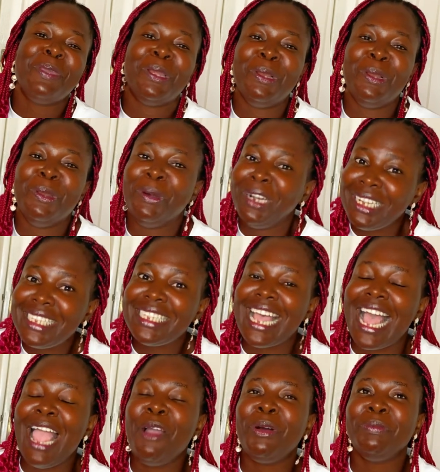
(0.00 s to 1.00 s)
you a lot
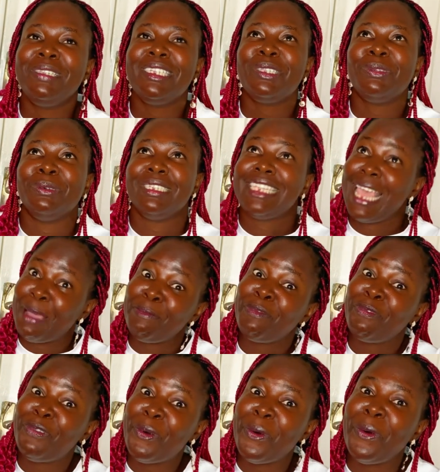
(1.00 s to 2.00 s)
i hope this was
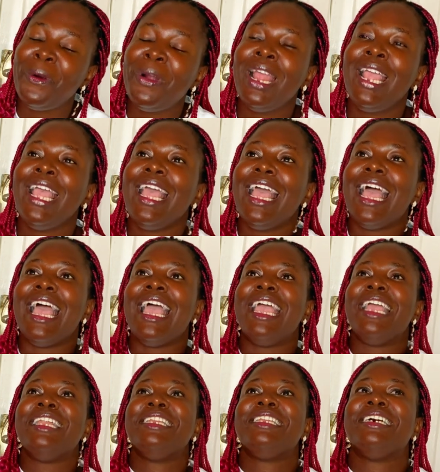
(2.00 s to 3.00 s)
helpful
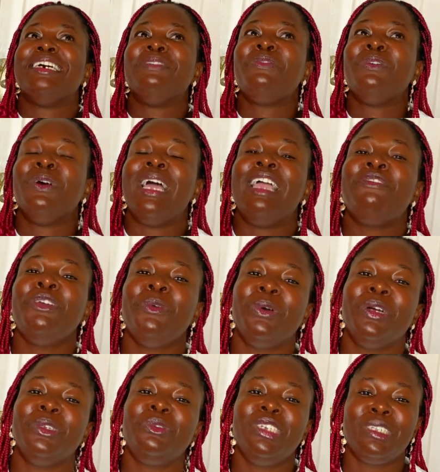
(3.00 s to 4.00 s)
and uh, for
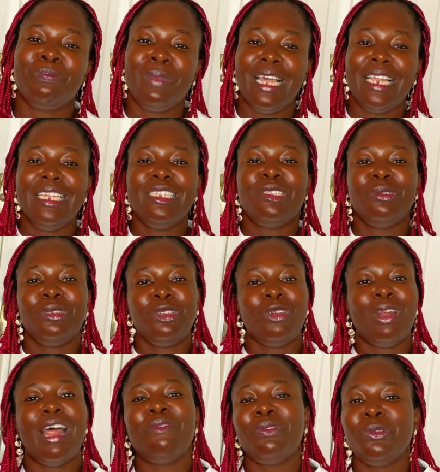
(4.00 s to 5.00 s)
everyone who is planning to
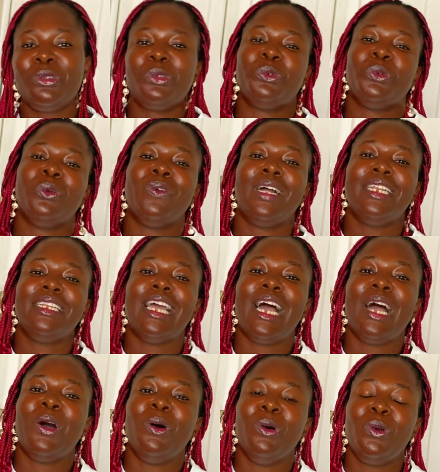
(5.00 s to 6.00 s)
travel to
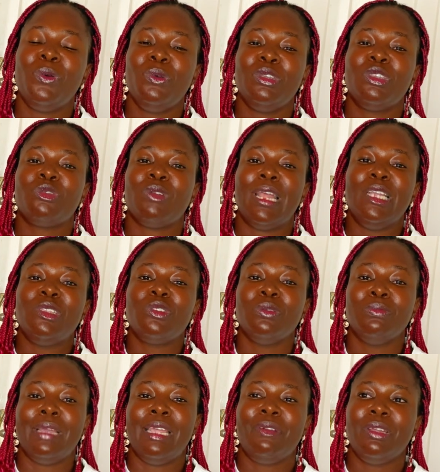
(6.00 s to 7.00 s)
rwanda or who is trying to
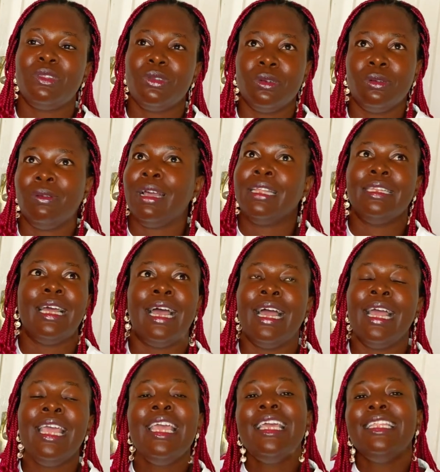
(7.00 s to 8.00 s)
migrate to
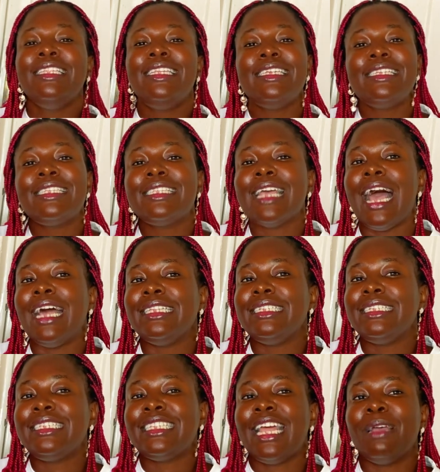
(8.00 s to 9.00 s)
rwanda these are the
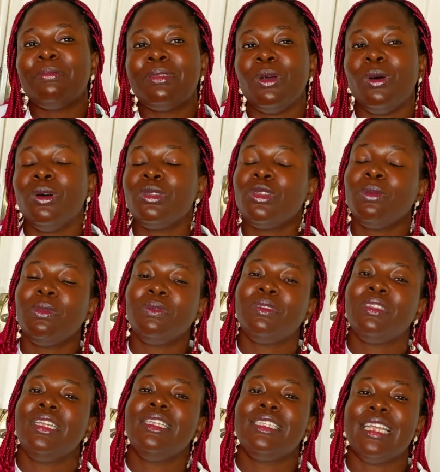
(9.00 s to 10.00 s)
steps or some of the
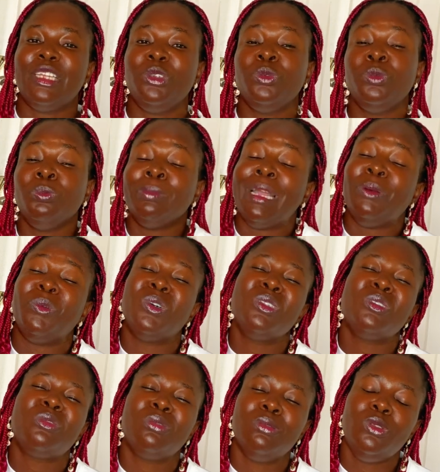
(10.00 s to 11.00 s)
things that you might
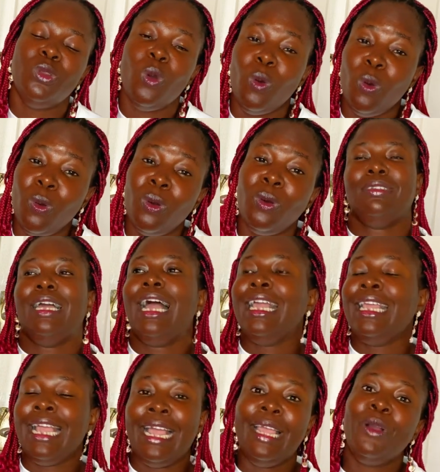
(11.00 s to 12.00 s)
want to know
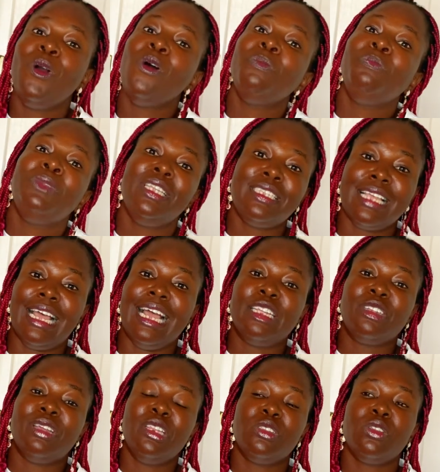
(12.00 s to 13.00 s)
I, I hope these are
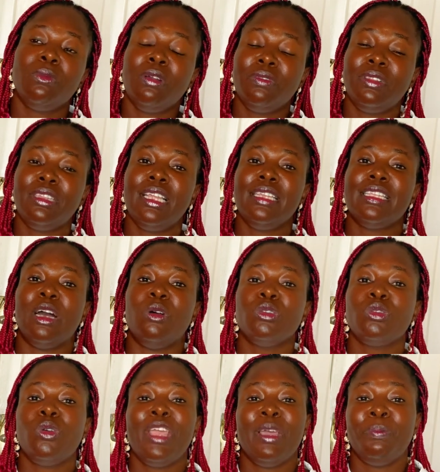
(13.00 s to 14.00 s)
actually some of the things that
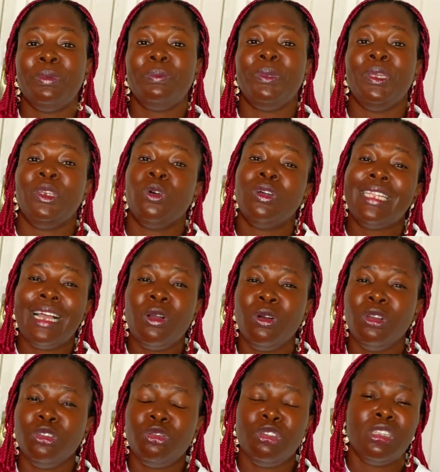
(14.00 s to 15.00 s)
also help people in other
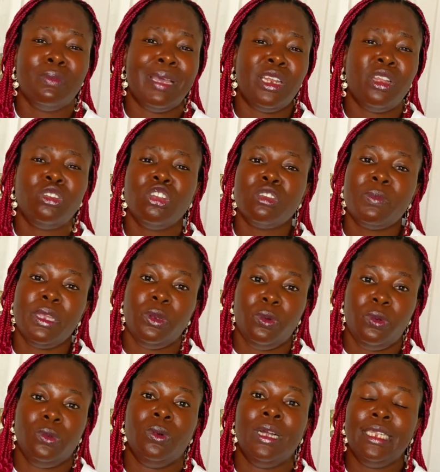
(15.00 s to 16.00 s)
countries. It might not just be in
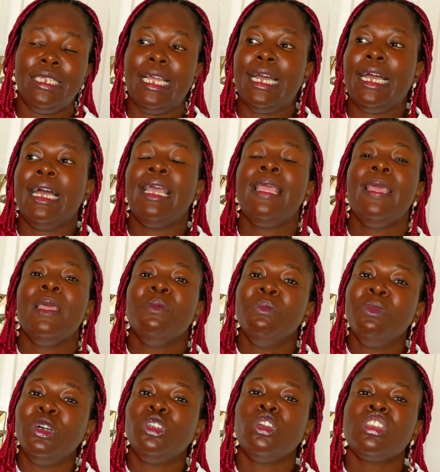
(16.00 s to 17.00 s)
Rwanda,
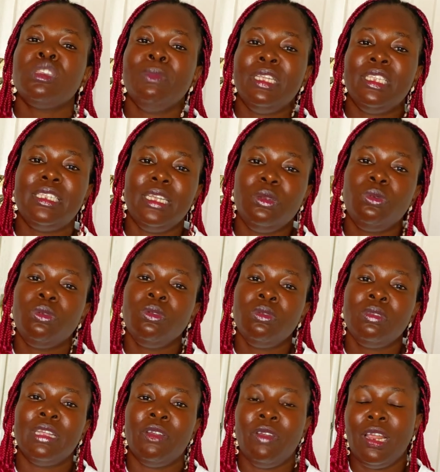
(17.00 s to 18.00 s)
but just maintain
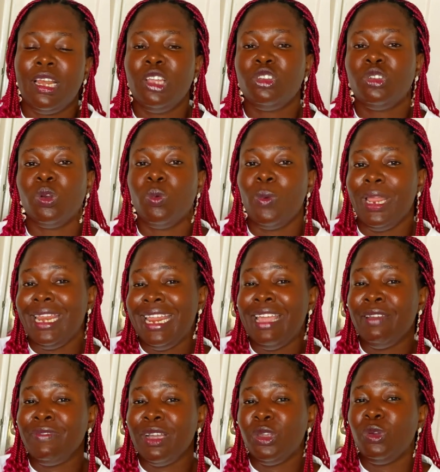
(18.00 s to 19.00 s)
rules and regulation
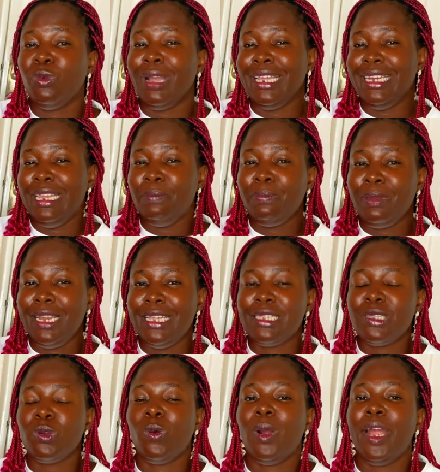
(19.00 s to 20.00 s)
wherever you are in a
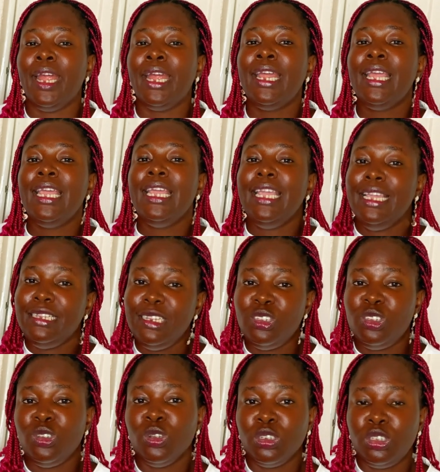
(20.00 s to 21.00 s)
place where it
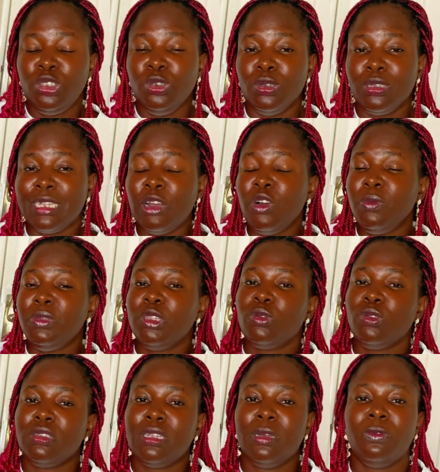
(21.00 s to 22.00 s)
is not yours. I hope this
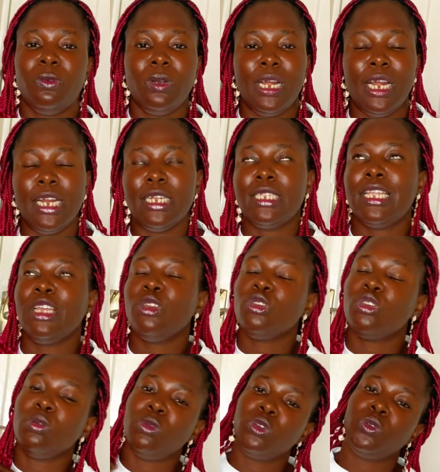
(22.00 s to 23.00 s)
was helpful, guys. Thank you
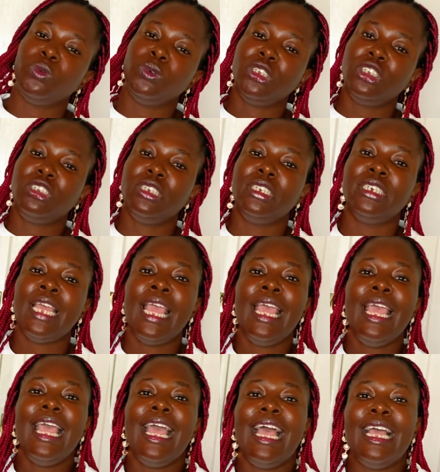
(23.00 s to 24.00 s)
so much for watching
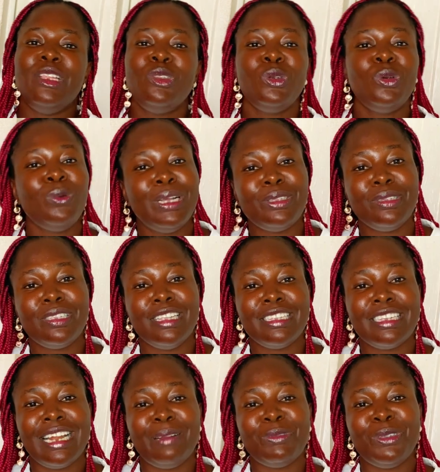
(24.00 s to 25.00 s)
and do well to
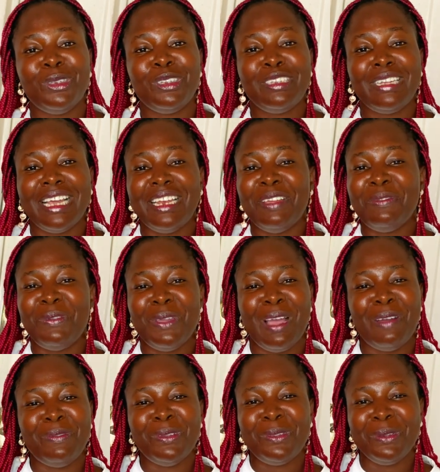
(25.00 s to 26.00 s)
subscribe to the channel if you
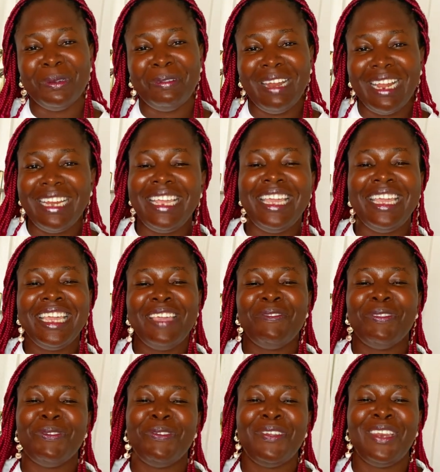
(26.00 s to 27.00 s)
haven't already
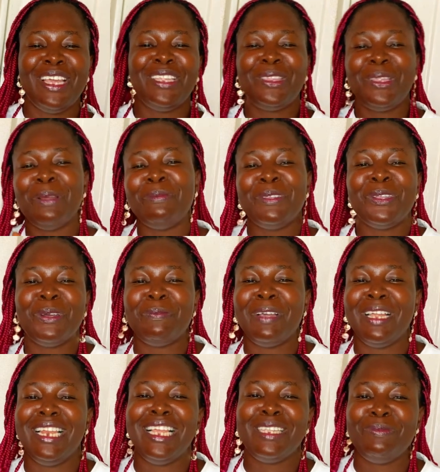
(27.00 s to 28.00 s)
give the video a thumbs up
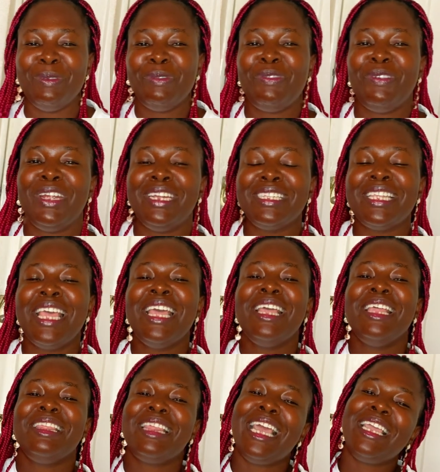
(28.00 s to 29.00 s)
and let's be friends
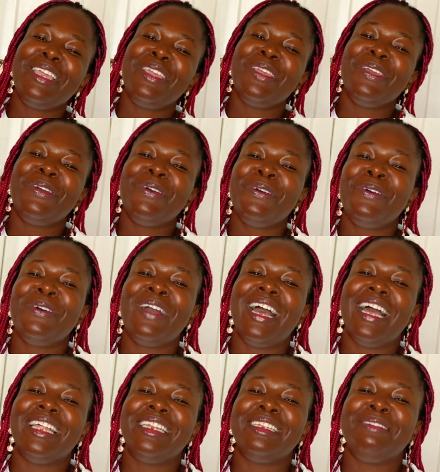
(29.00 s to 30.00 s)
thank you
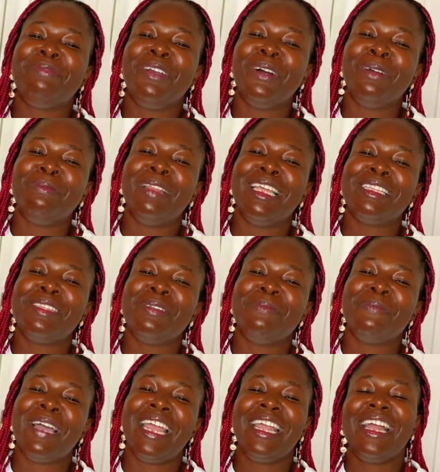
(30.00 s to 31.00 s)
and god bless you bye